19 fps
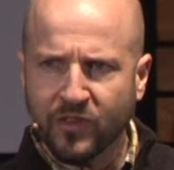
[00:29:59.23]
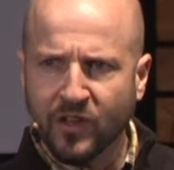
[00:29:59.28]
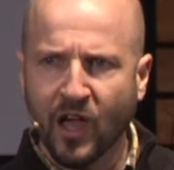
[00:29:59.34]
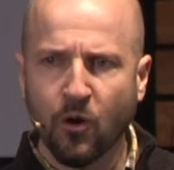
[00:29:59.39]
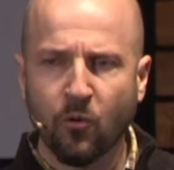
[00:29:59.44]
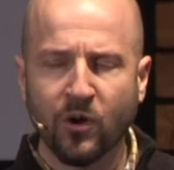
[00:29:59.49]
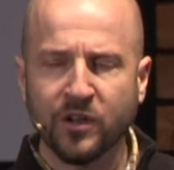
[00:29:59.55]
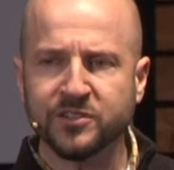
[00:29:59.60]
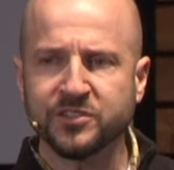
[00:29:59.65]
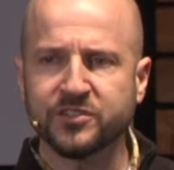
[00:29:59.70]
I
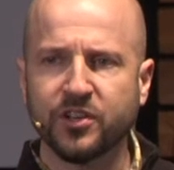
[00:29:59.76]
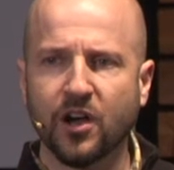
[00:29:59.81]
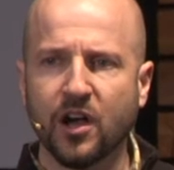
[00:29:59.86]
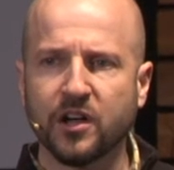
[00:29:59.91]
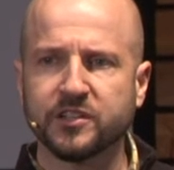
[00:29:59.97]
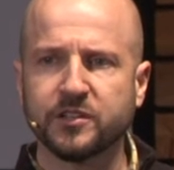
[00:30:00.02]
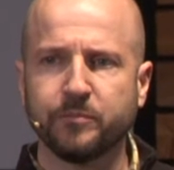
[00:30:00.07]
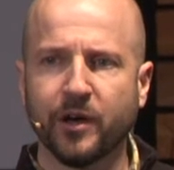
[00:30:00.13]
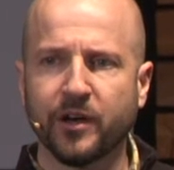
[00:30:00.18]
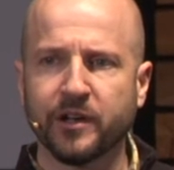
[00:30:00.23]
once
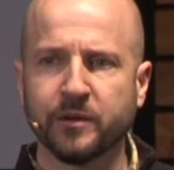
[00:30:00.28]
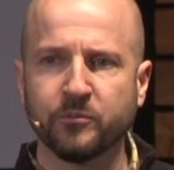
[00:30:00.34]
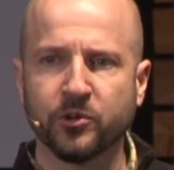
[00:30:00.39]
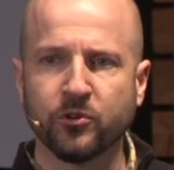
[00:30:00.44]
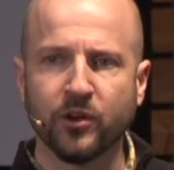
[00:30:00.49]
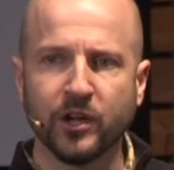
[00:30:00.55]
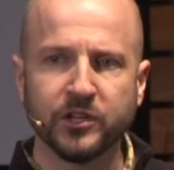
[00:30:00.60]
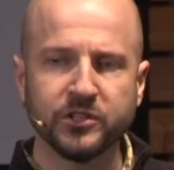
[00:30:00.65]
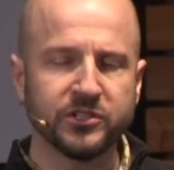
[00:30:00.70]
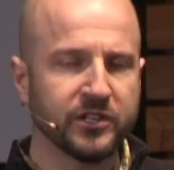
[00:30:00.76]
talked about
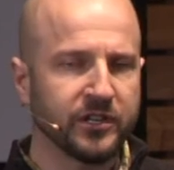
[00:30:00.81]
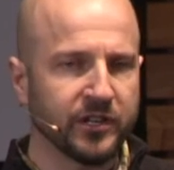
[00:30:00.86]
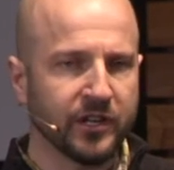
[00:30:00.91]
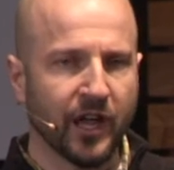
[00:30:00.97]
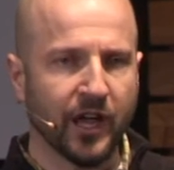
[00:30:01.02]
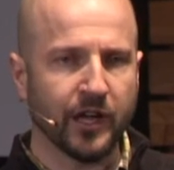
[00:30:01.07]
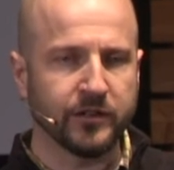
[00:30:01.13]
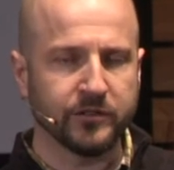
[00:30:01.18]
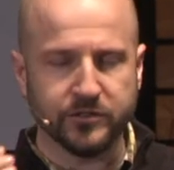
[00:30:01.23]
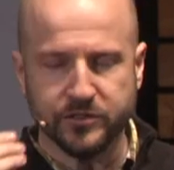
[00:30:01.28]
immigration and
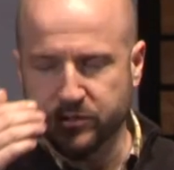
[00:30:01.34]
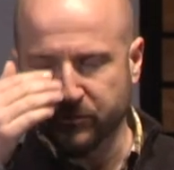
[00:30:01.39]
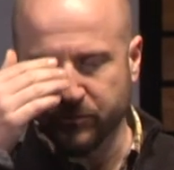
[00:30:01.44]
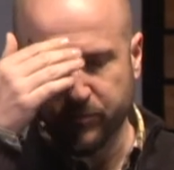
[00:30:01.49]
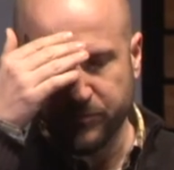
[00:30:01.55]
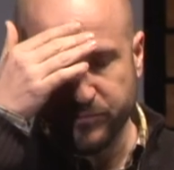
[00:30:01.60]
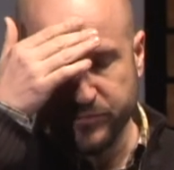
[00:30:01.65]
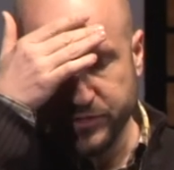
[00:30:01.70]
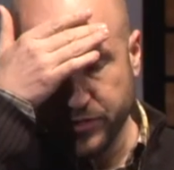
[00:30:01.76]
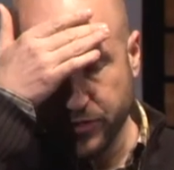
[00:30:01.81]
had
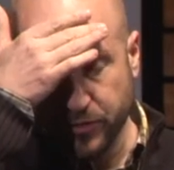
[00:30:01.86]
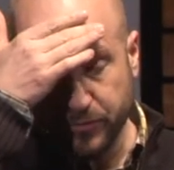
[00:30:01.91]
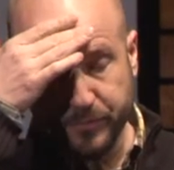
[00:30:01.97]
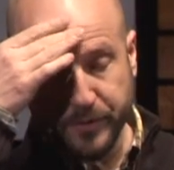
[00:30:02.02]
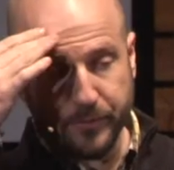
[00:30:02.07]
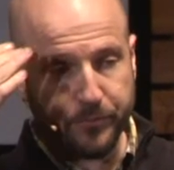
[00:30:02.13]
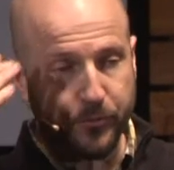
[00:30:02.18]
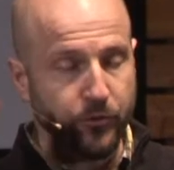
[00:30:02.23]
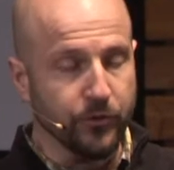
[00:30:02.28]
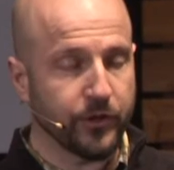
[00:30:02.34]
some dear
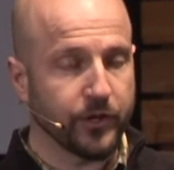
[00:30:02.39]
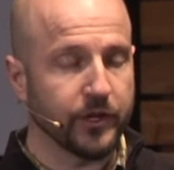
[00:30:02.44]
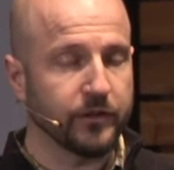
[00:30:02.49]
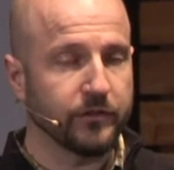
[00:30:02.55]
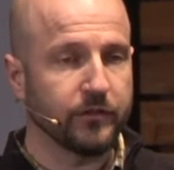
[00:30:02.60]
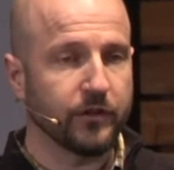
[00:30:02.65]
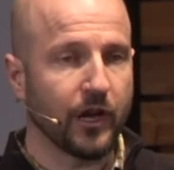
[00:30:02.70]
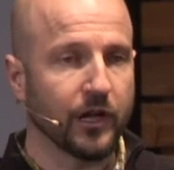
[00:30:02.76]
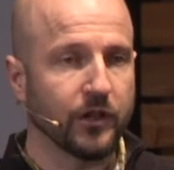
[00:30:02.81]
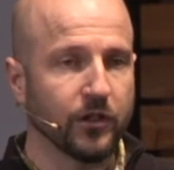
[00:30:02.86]
people that
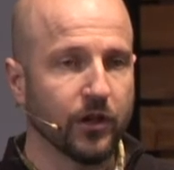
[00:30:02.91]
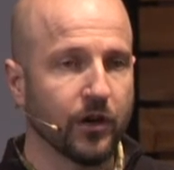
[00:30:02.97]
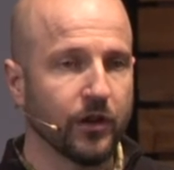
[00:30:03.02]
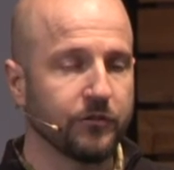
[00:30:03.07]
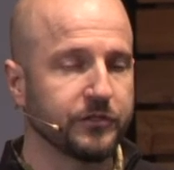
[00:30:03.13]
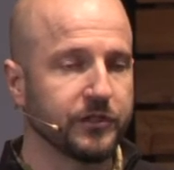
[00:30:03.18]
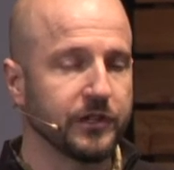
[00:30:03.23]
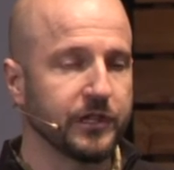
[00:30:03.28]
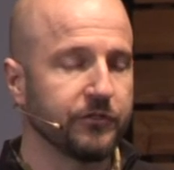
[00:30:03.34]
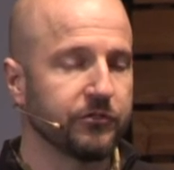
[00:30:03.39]
I
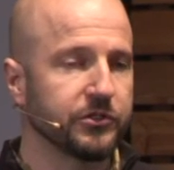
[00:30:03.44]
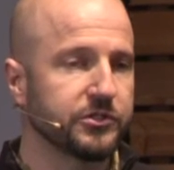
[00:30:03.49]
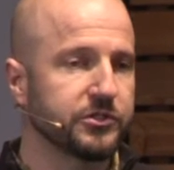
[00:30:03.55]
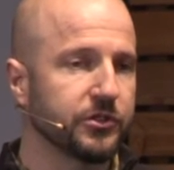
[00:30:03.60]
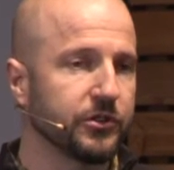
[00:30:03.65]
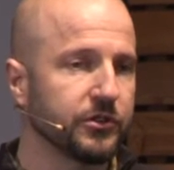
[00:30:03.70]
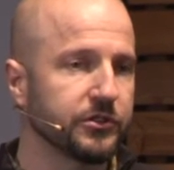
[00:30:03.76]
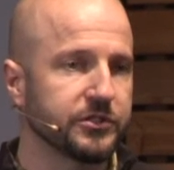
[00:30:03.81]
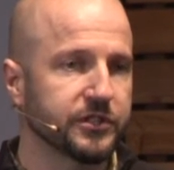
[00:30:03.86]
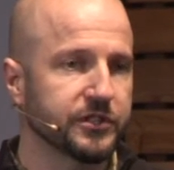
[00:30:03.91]
loved leave the
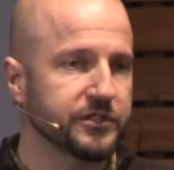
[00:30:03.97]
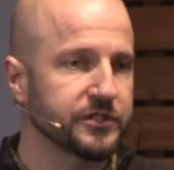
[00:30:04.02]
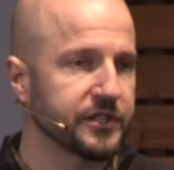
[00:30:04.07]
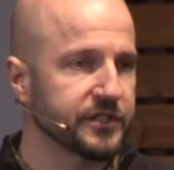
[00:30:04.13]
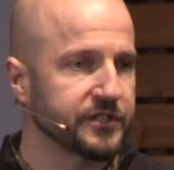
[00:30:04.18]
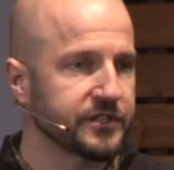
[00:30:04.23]
church because they